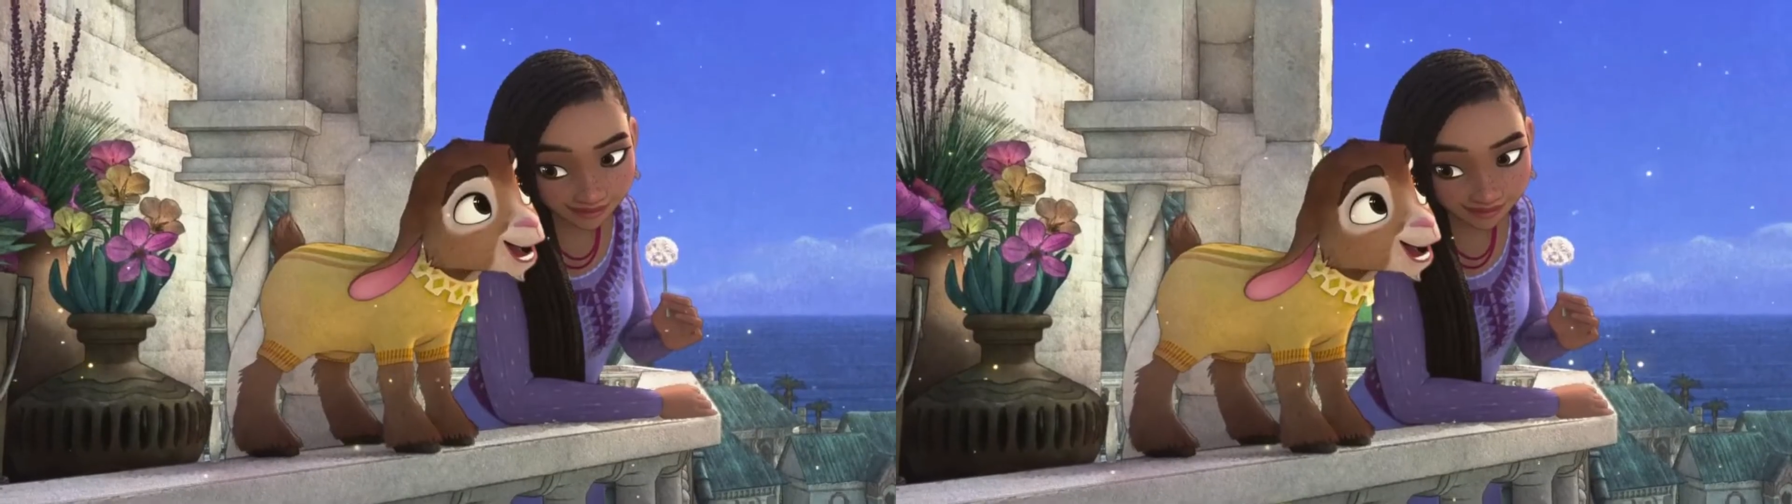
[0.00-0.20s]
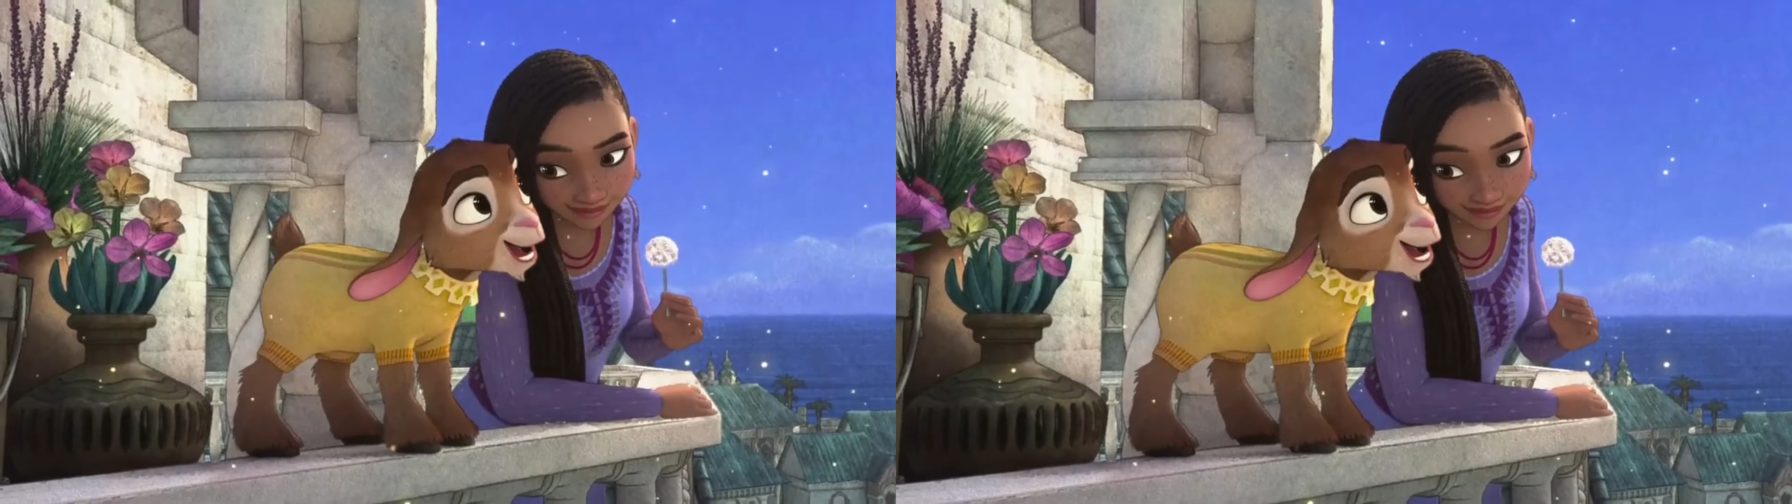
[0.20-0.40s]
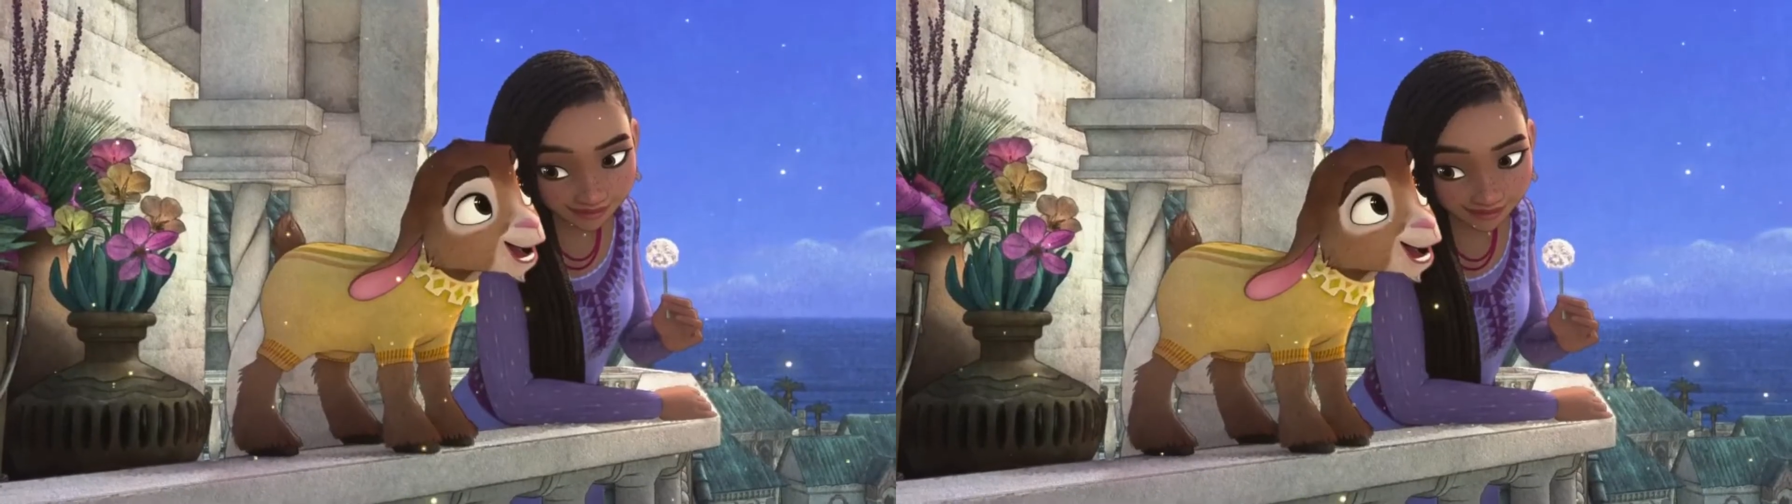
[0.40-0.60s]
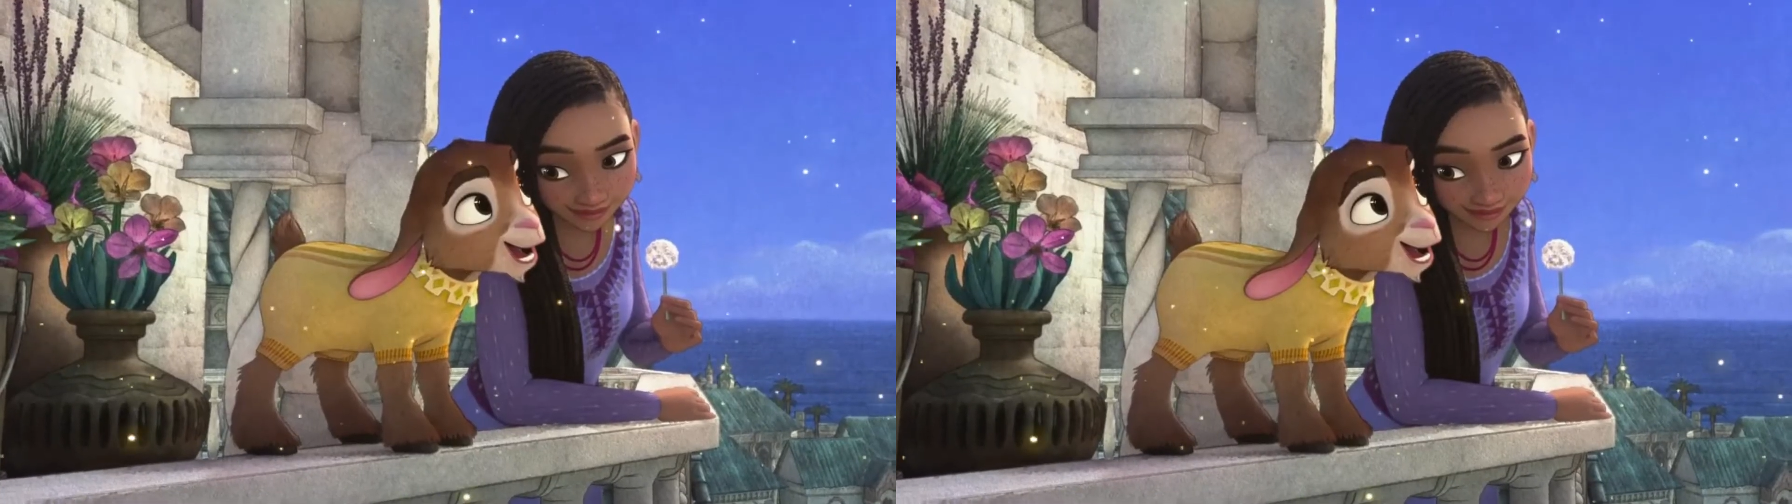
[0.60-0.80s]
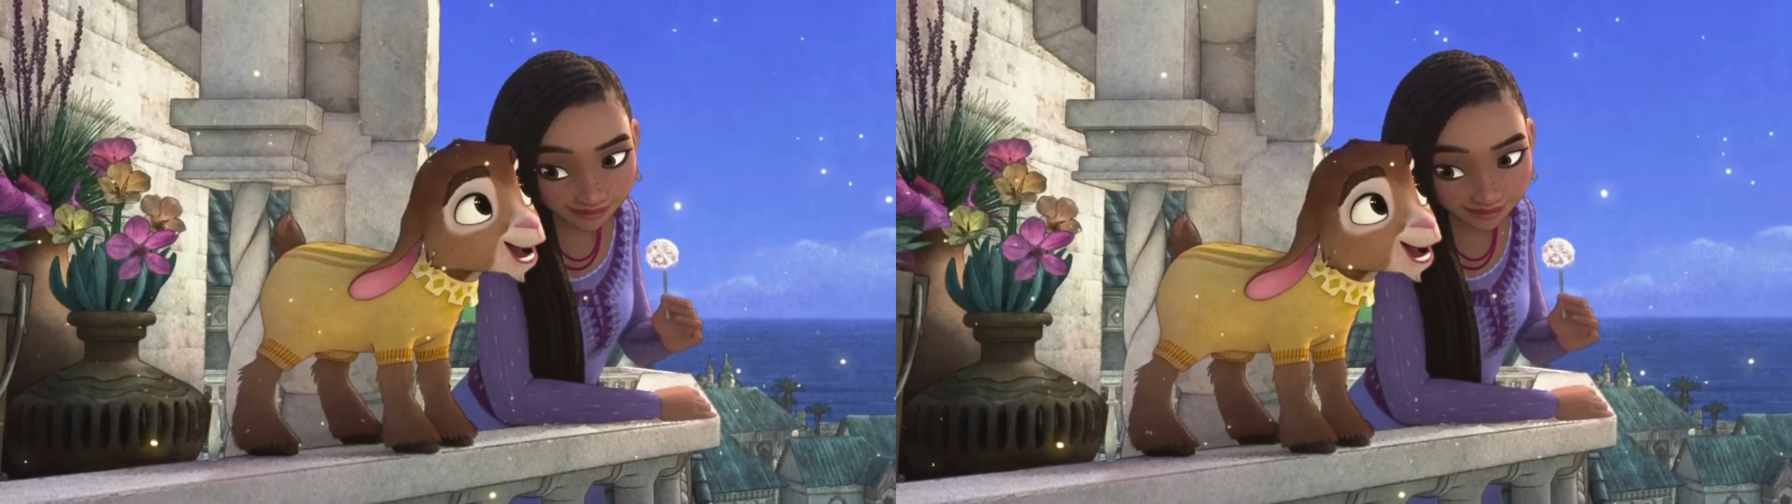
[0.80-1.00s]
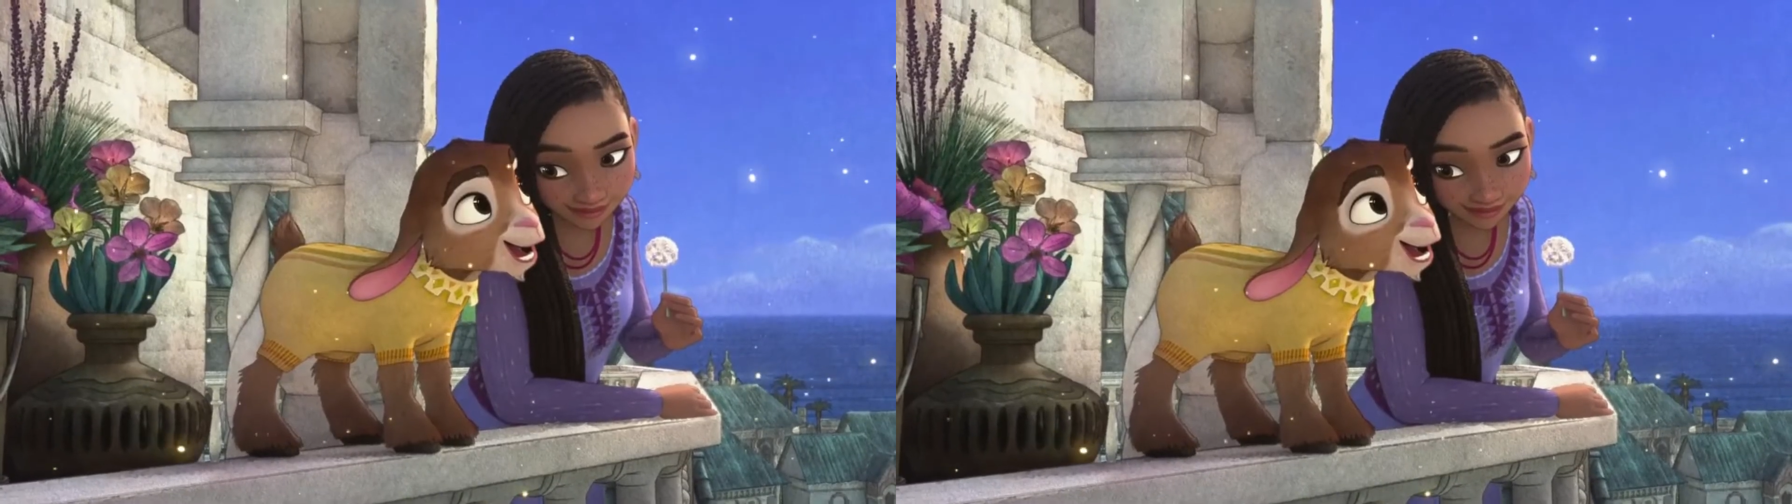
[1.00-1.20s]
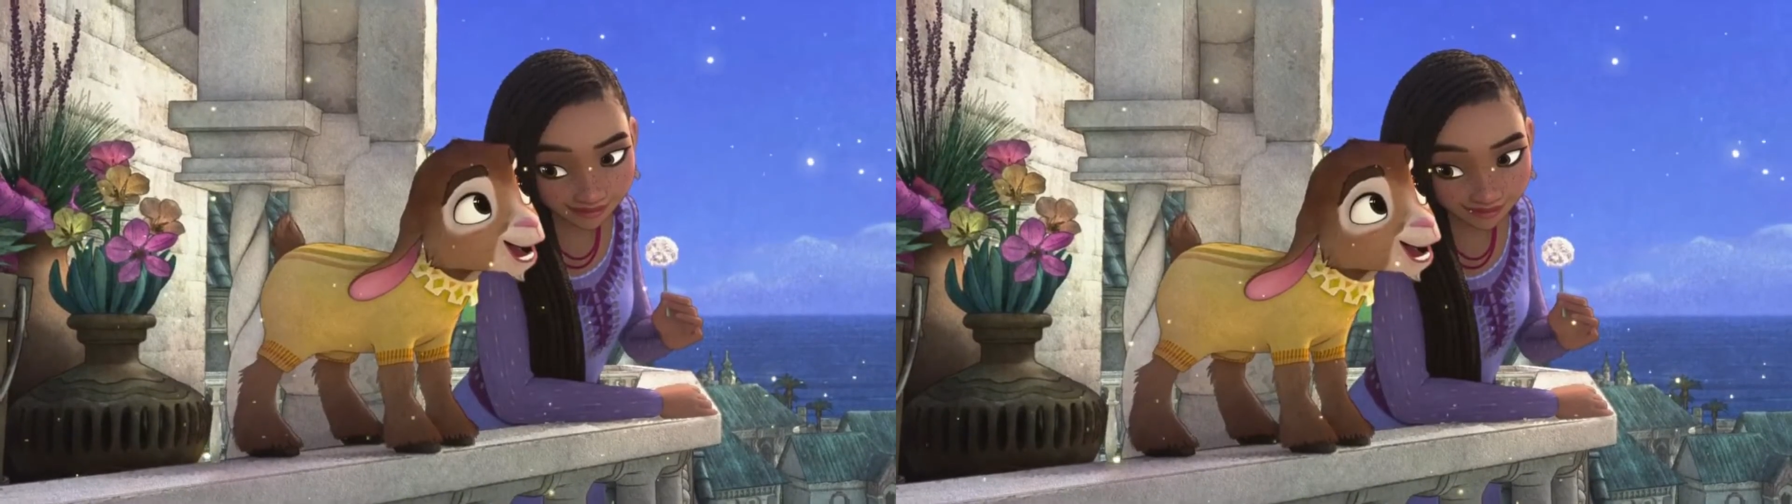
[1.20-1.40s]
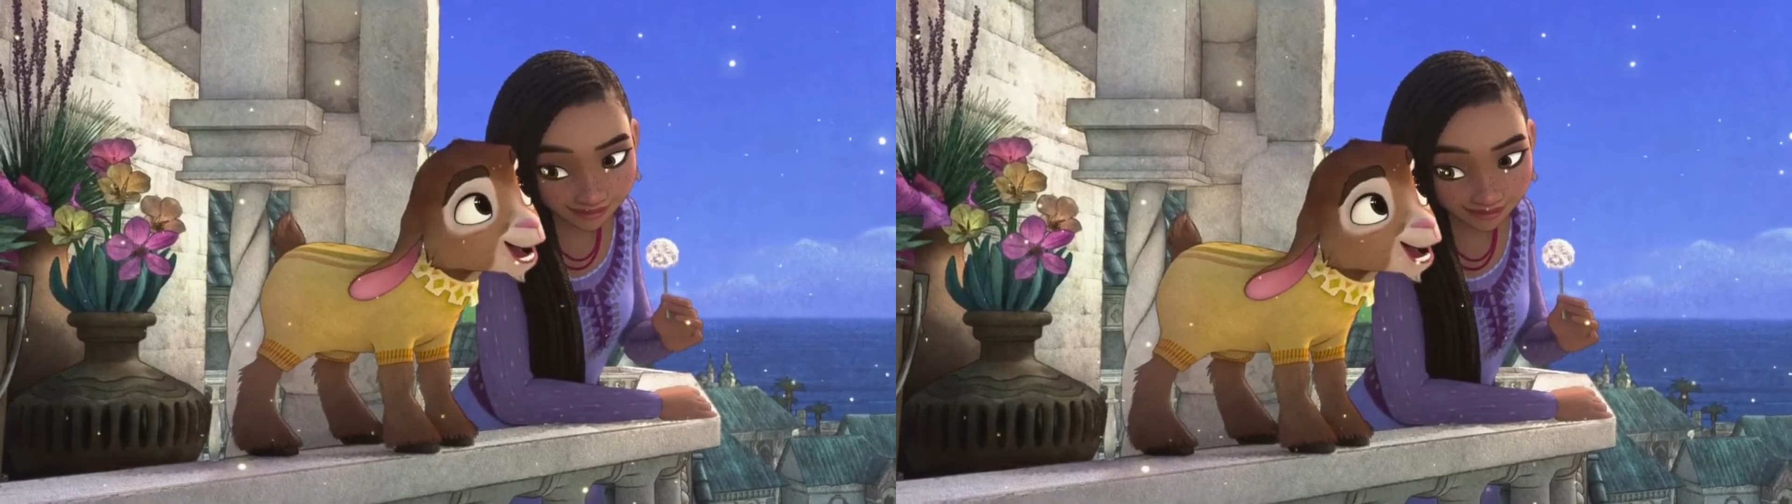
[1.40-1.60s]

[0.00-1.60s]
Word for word: The sound department was led by